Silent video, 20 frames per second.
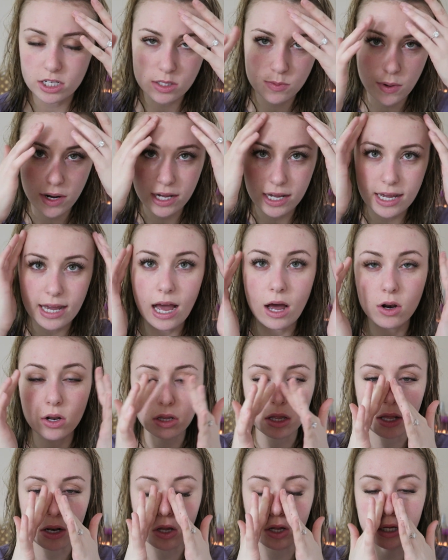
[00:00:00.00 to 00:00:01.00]
It's breaking out a
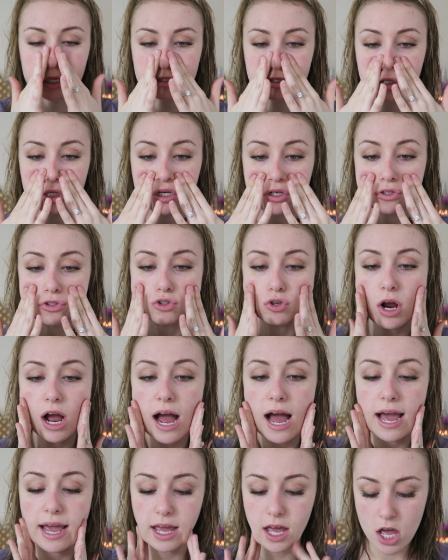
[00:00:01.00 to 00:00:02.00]
little. It's a little
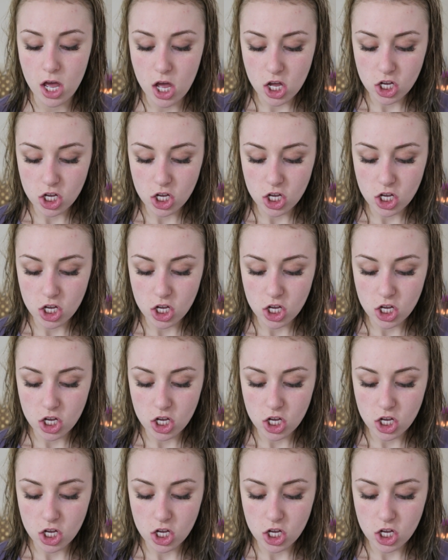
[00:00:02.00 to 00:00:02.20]
dry.